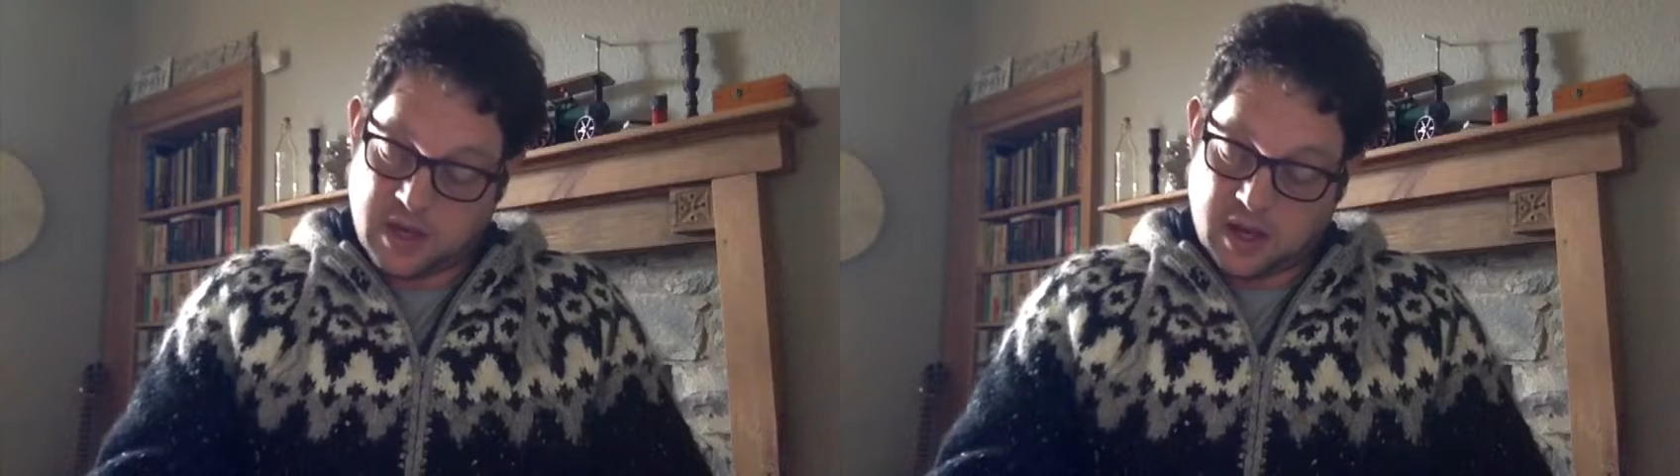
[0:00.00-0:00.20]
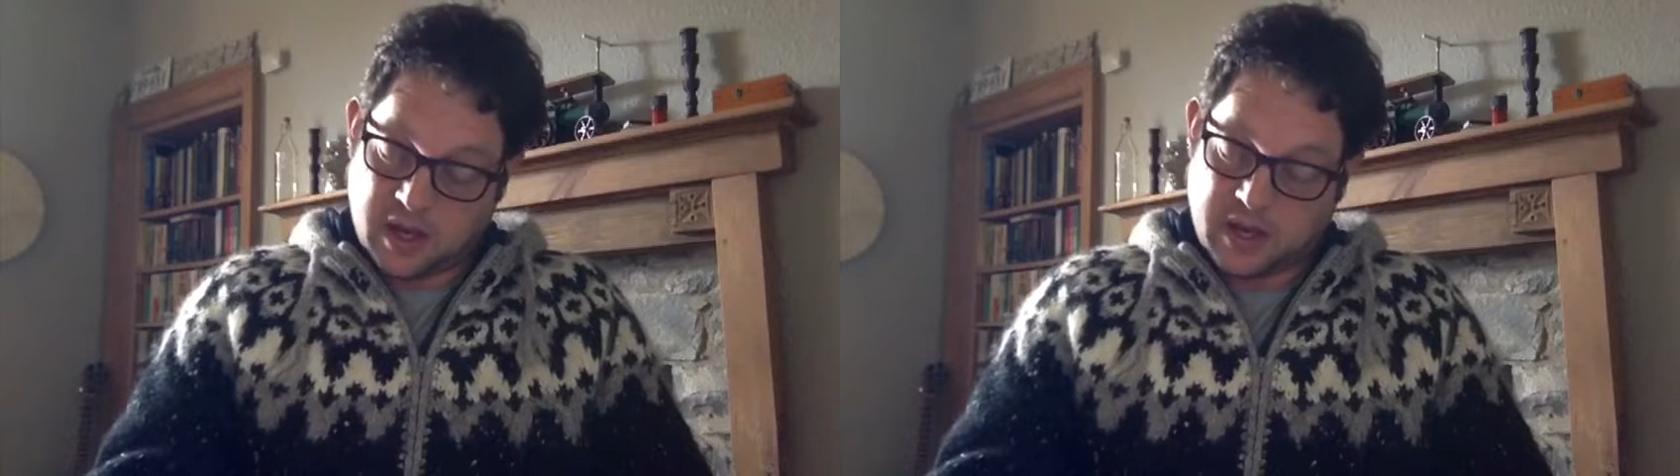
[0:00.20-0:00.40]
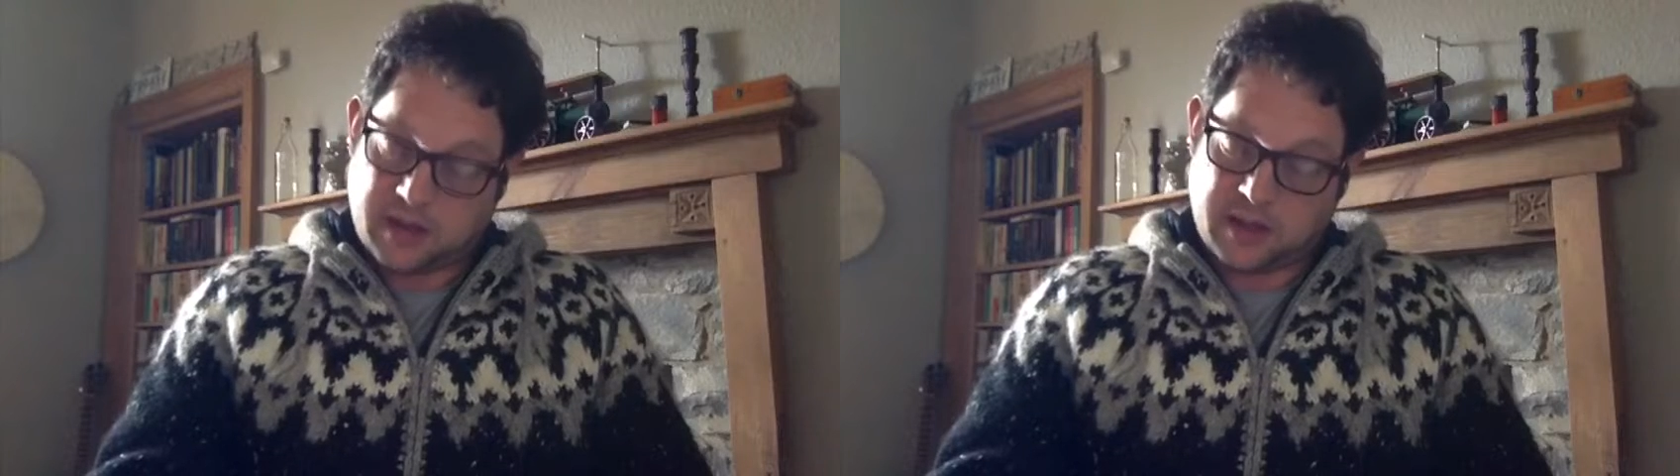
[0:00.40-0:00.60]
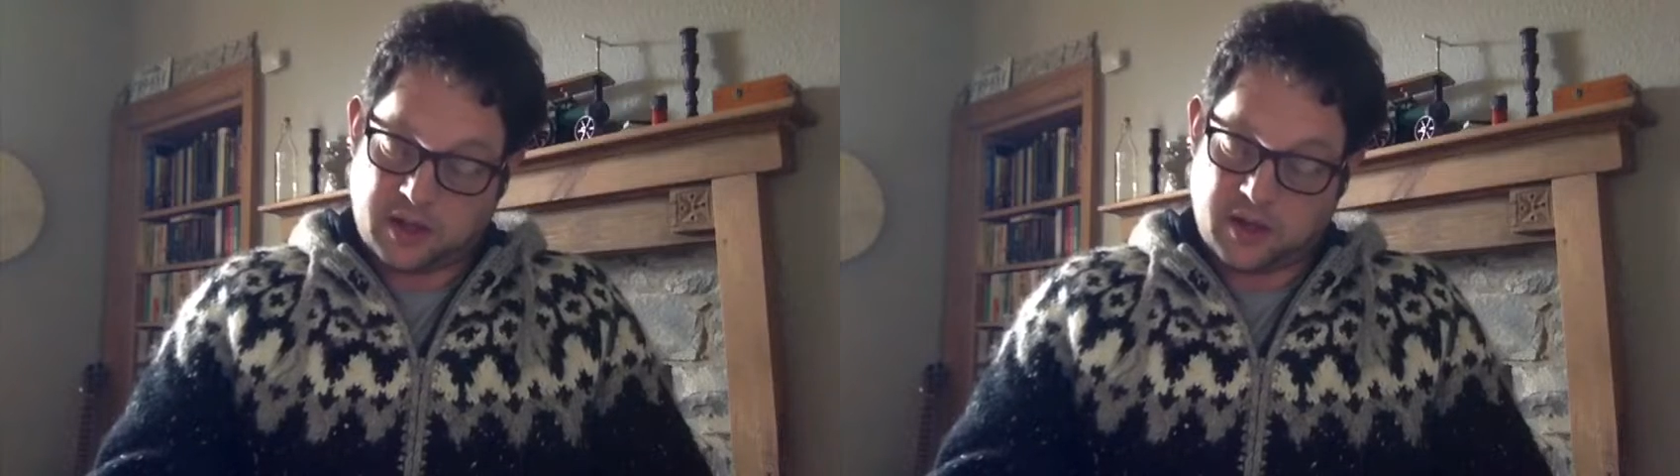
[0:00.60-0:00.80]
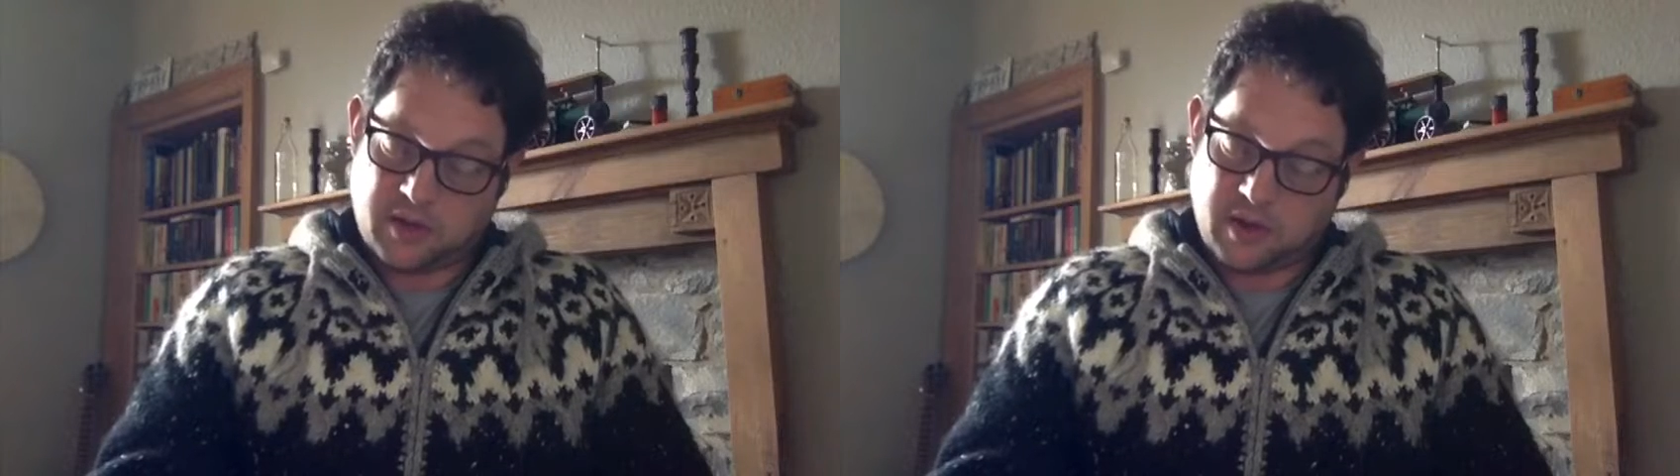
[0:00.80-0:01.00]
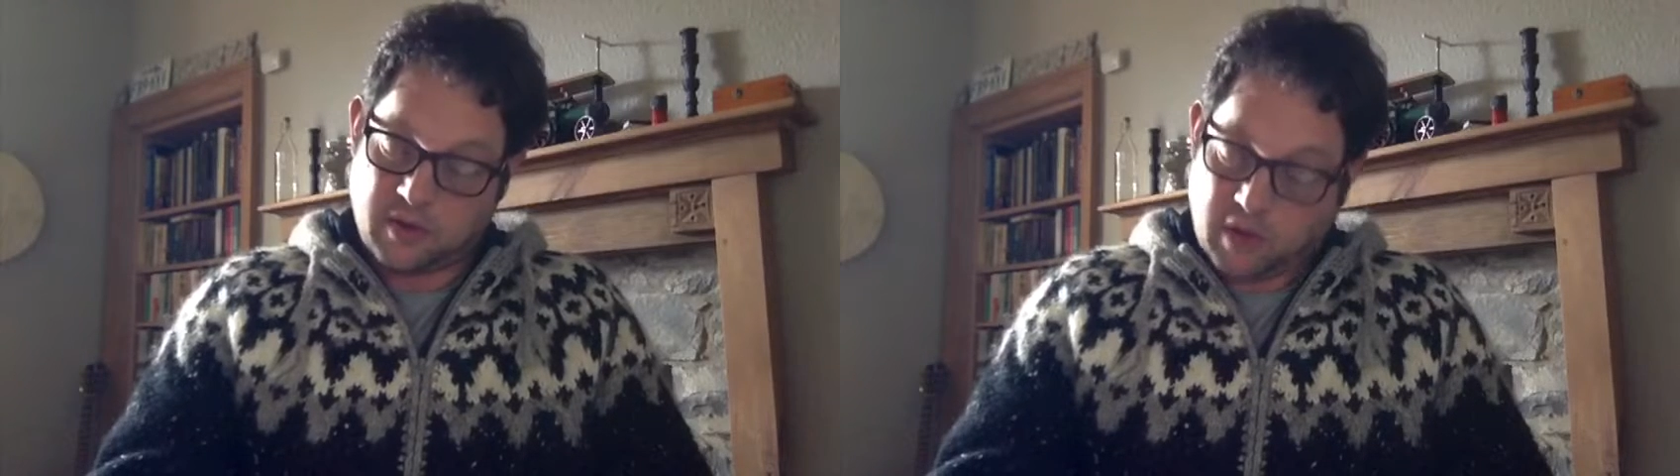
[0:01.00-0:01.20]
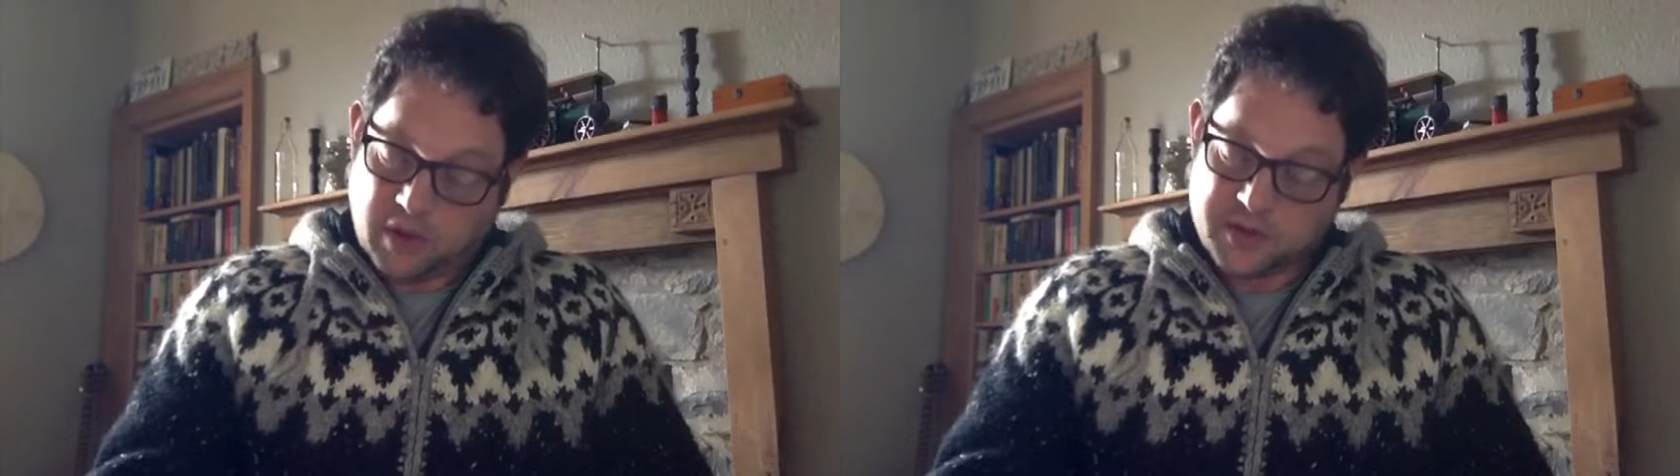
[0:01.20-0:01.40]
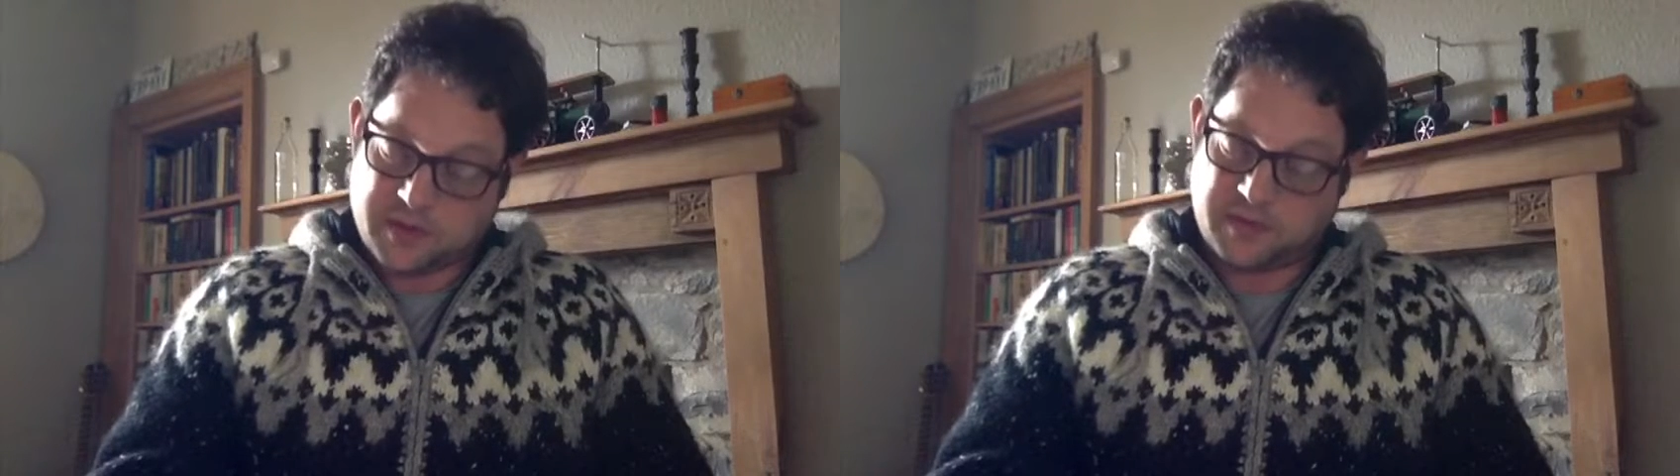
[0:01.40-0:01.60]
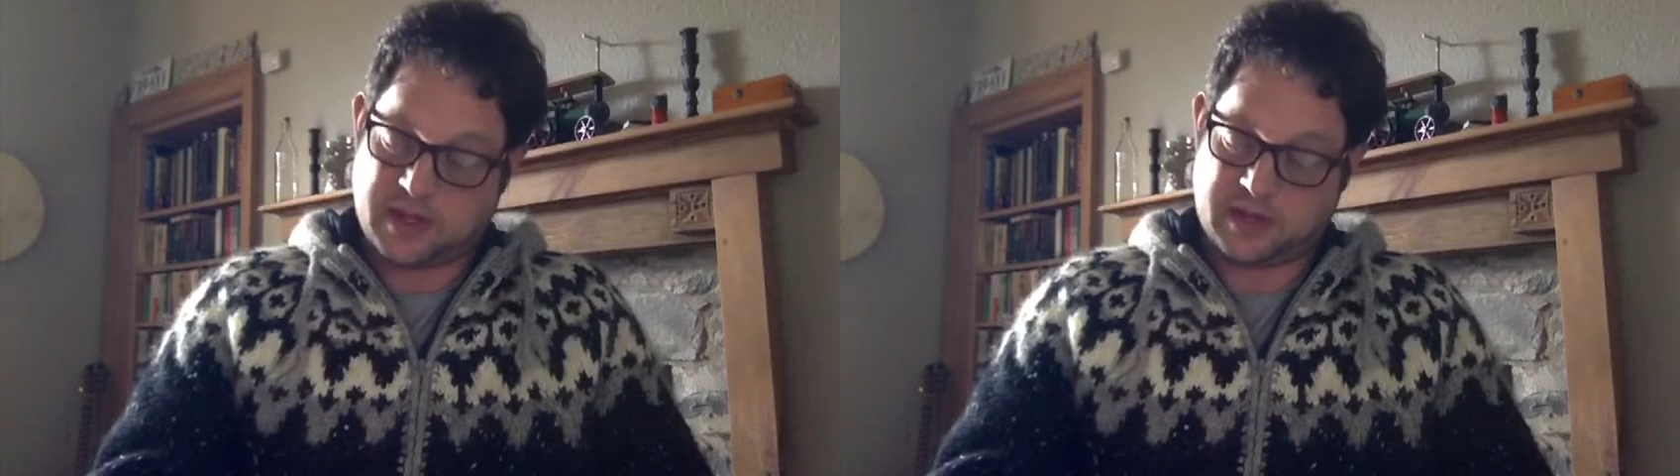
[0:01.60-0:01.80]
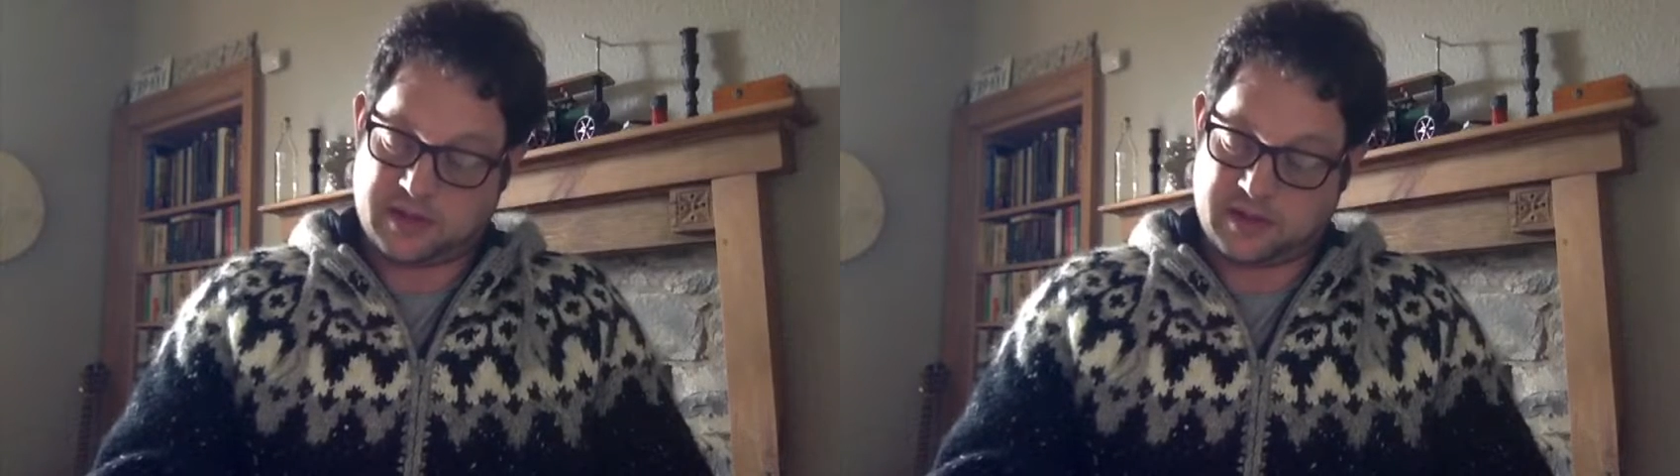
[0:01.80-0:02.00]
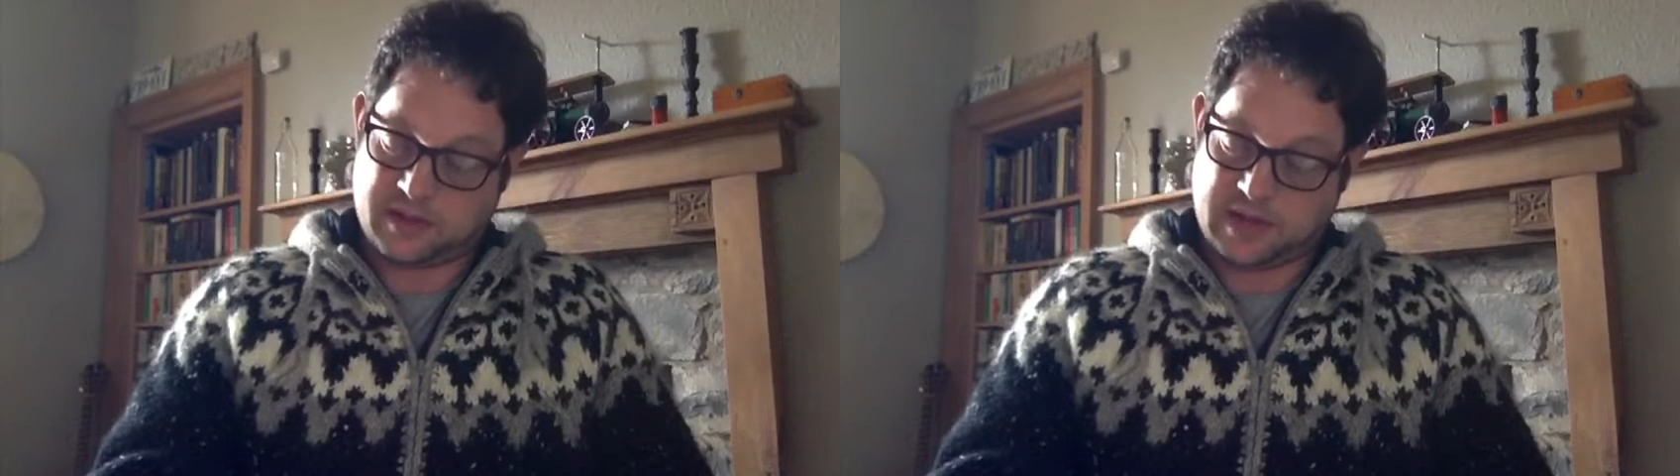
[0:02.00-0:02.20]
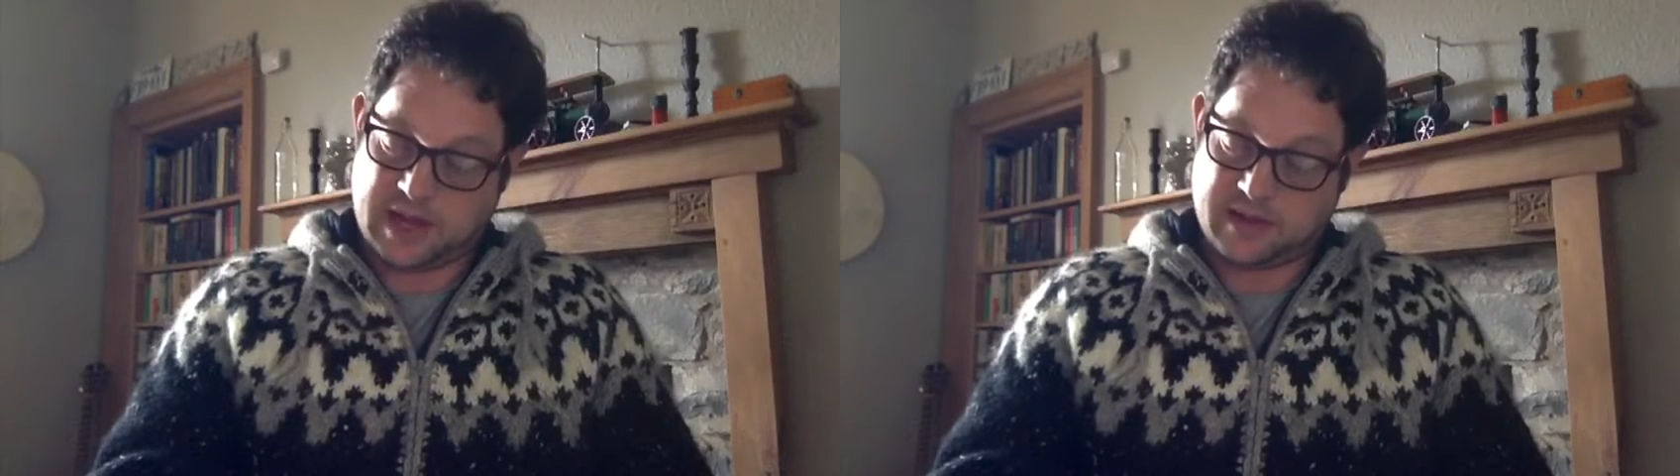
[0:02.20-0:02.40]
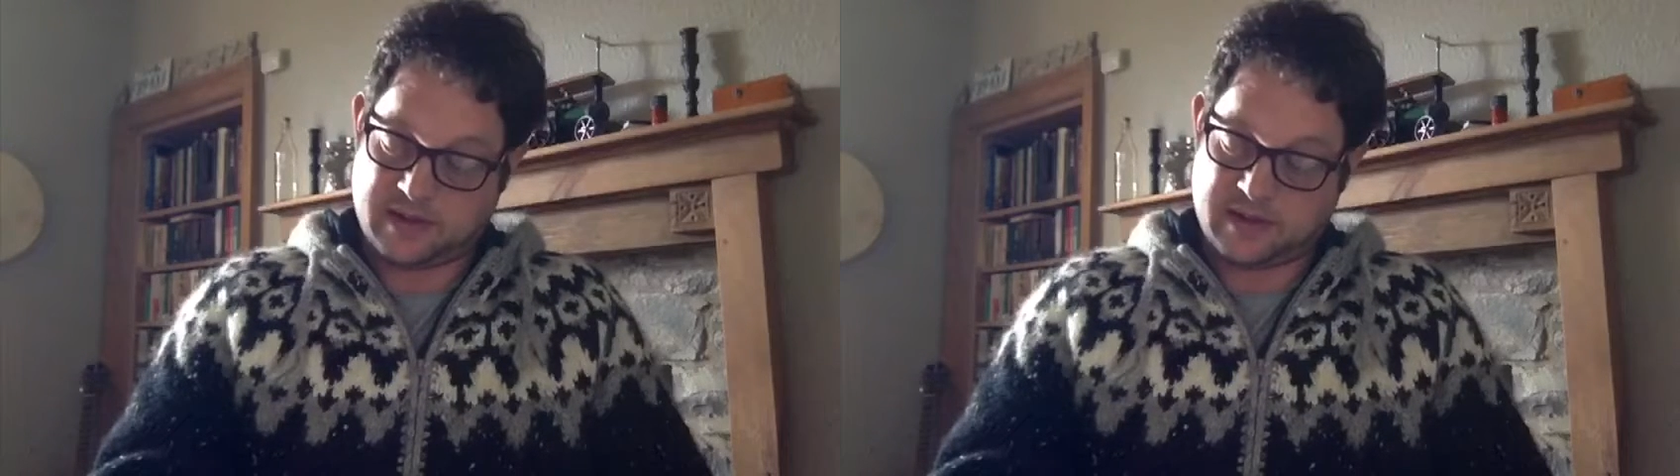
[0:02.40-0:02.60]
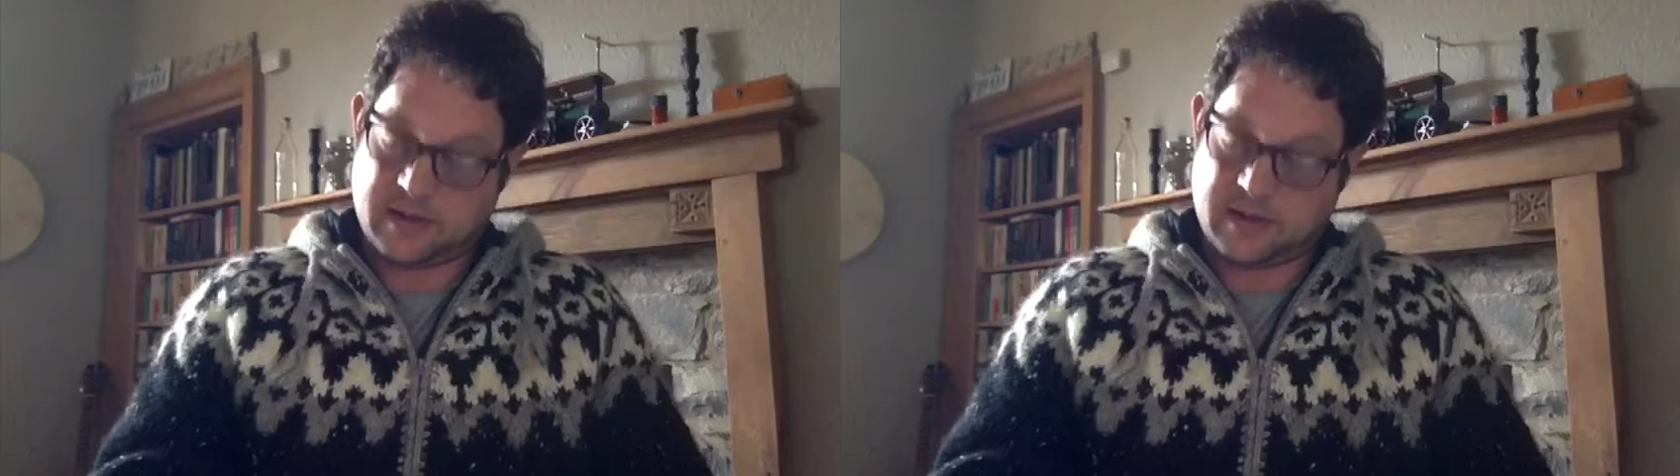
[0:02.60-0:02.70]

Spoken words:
I think you know lots of things, Dad,